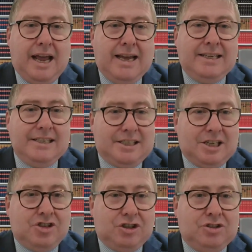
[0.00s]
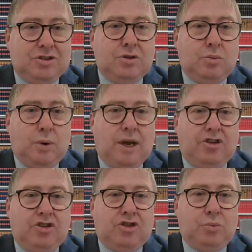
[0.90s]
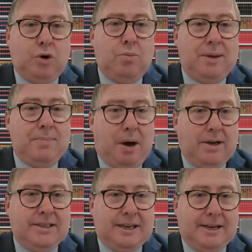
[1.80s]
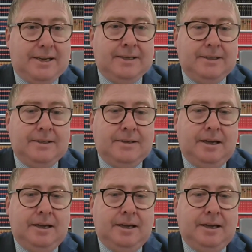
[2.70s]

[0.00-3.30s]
a decision which will be binding